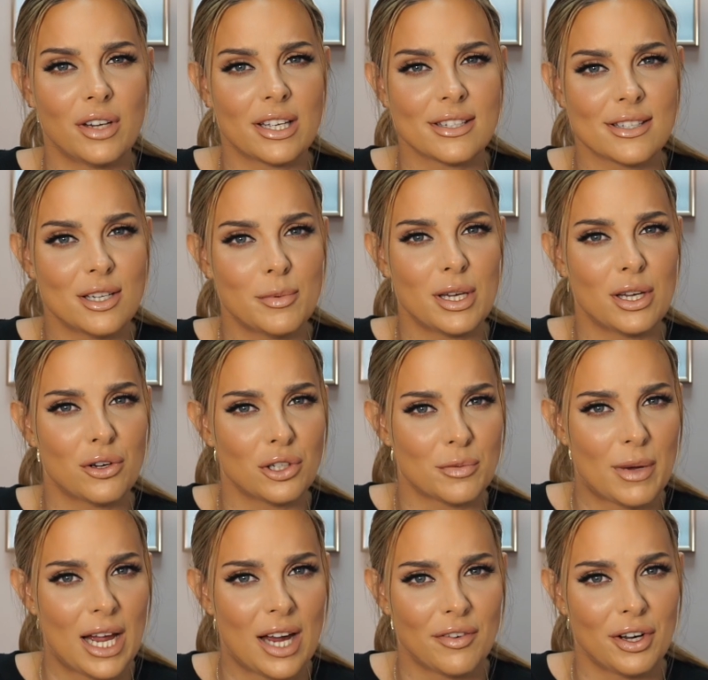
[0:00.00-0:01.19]
You can still be a
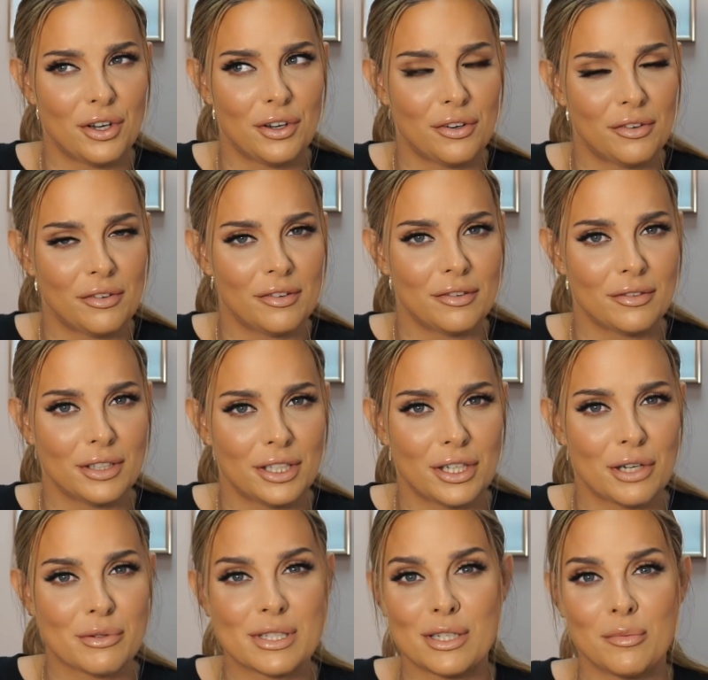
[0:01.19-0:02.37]
good parent, you
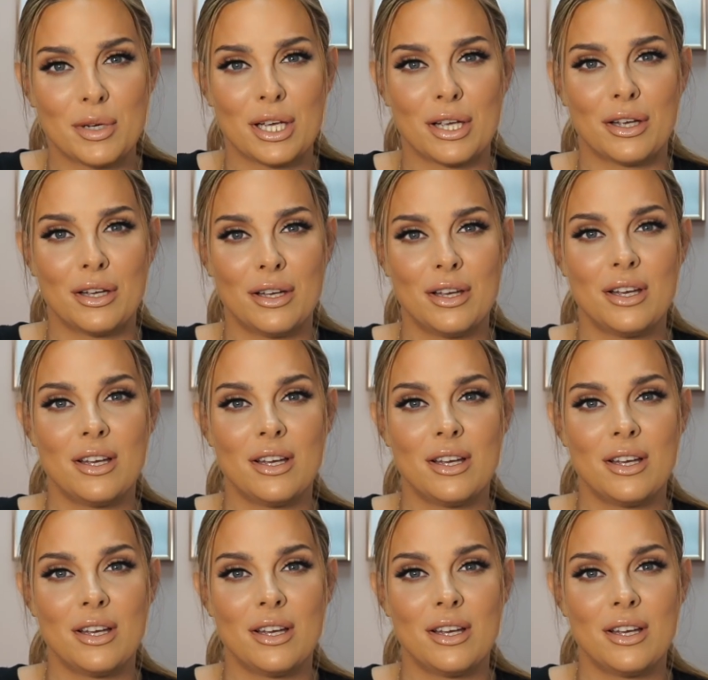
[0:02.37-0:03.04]
can still be